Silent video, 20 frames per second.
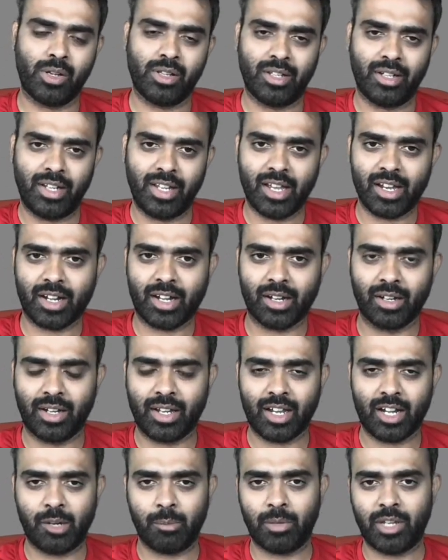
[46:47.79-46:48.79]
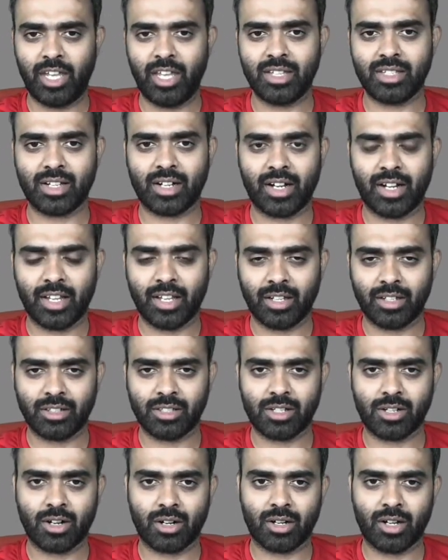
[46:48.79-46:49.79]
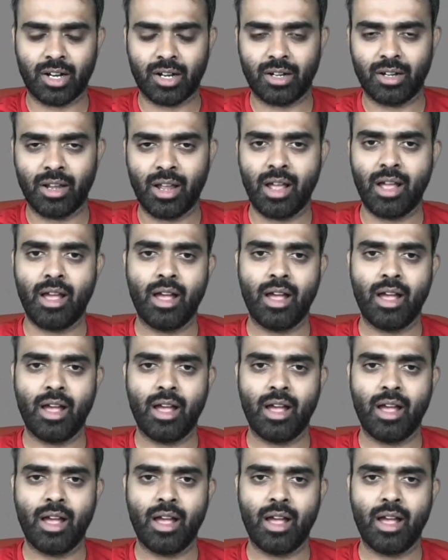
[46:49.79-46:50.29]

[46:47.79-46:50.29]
the DRM keys are getting constructed,